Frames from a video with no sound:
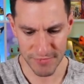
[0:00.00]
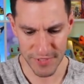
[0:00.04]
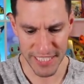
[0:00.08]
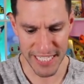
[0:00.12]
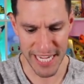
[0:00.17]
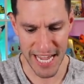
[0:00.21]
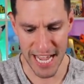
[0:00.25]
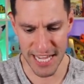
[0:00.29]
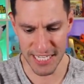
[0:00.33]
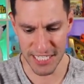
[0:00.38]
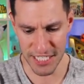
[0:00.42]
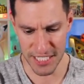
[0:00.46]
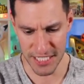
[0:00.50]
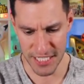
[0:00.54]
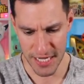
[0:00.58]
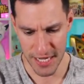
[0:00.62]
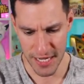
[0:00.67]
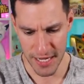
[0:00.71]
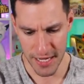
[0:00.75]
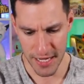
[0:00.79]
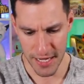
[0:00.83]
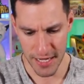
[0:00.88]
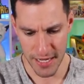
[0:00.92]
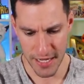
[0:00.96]
Yes,
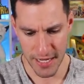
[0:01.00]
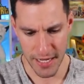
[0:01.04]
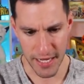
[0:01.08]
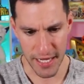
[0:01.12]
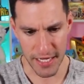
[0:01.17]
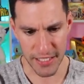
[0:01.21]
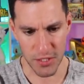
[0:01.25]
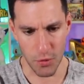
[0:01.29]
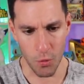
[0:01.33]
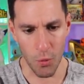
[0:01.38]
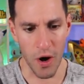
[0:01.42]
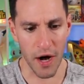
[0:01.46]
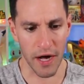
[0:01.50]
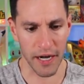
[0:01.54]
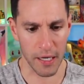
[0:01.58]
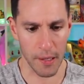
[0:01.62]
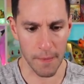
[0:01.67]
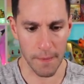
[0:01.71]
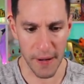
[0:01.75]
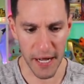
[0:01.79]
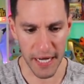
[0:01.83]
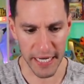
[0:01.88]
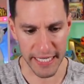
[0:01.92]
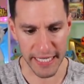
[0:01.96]
it's a
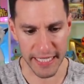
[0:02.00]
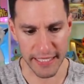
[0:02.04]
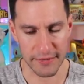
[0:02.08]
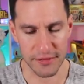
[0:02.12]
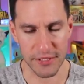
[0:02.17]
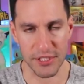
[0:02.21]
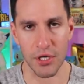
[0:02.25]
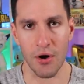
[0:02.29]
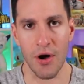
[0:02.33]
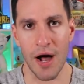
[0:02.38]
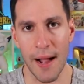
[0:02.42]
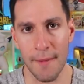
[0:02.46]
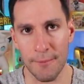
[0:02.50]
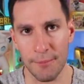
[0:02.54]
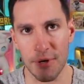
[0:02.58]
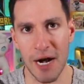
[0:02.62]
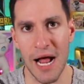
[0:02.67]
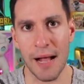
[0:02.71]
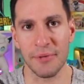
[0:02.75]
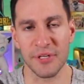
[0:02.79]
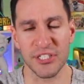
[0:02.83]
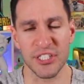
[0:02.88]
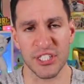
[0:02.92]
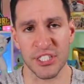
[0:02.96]
water bucket, so I'm
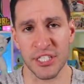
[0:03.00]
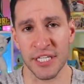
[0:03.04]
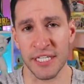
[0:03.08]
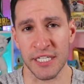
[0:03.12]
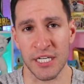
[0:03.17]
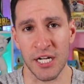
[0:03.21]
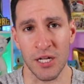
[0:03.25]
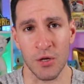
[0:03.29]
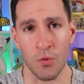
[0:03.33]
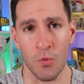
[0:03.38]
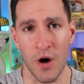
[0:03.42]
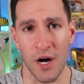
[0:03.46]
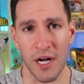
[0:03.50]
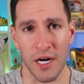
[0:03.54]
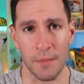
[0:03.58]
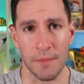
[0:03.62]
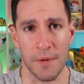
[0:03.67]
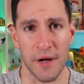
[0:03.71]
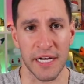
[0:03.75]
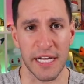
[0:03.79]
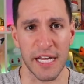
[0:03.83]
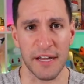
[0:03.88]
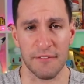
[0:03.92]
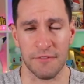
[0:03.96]
probably just gonna call it water
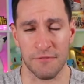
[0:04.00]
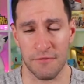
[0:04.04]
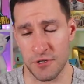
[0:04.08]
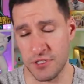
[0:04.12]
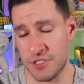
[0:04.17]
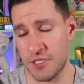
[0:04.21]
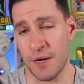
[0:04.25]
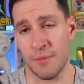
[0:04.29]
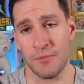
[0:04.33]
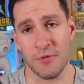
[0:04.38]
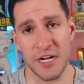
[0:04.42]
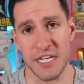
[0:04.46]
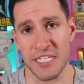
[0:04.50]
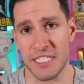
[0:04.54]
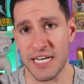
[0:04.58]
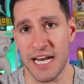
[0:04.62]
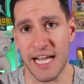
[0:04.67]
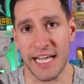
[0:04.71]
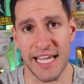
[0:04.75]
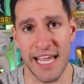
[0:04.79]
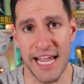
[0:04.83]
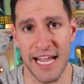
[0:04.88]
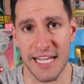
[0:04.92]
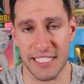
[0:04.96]
bucket. For some reason,
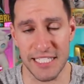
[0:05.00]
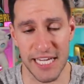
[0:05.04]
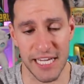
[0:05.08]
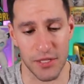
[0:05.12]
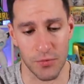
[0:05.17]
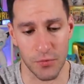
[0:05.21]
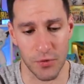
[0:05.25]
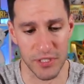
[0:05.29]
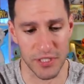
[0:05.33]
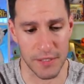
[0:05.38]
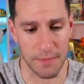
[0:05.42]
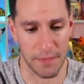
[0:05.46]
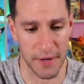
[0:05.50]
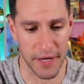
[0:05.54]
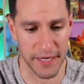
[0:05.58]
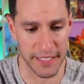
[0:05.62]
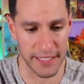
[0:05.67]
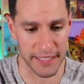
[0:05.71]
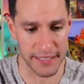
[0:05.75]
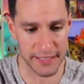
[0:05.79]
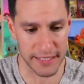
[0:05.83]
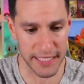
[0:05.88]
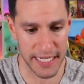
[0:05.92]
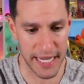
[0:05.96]
I can't say the words
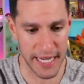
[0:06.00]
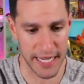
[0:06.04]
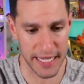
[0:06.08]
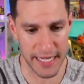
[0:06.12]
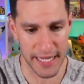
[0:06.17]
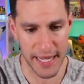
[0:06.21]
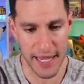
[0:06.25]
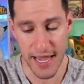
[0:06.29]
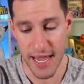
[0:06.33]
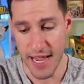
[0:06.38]
abundant today,